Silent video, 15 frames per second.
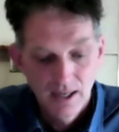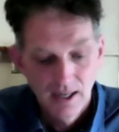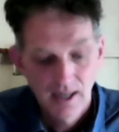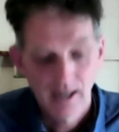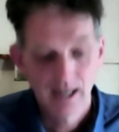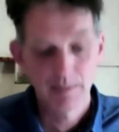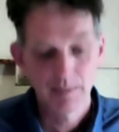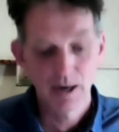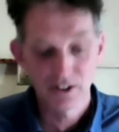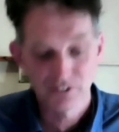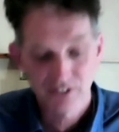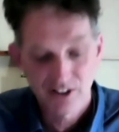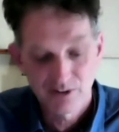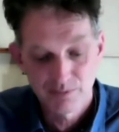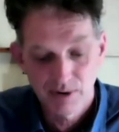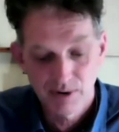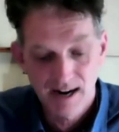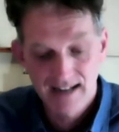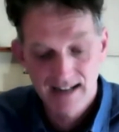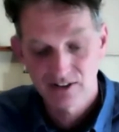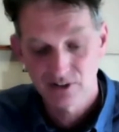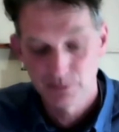I am asked if
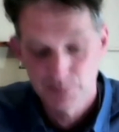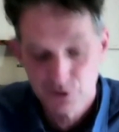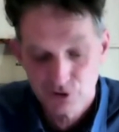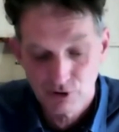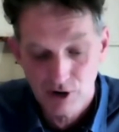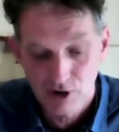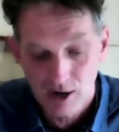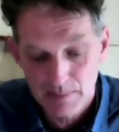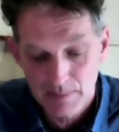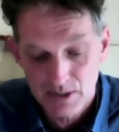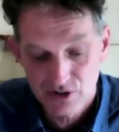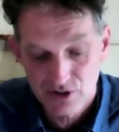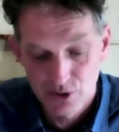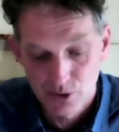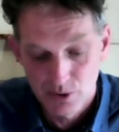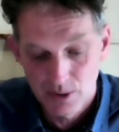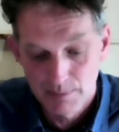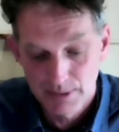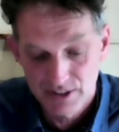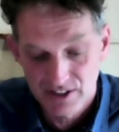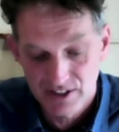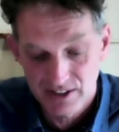BRAG subscribed to a
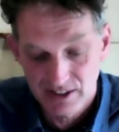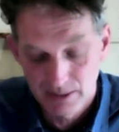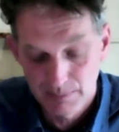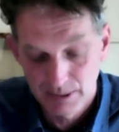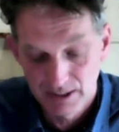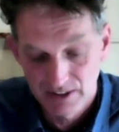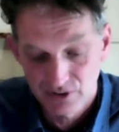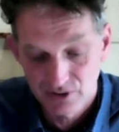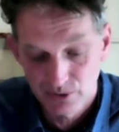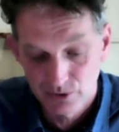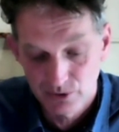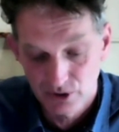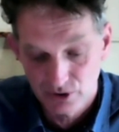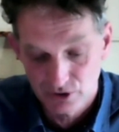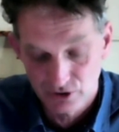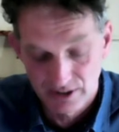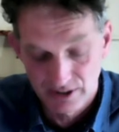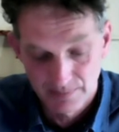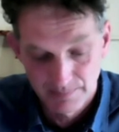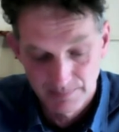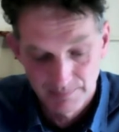particular political doctrine.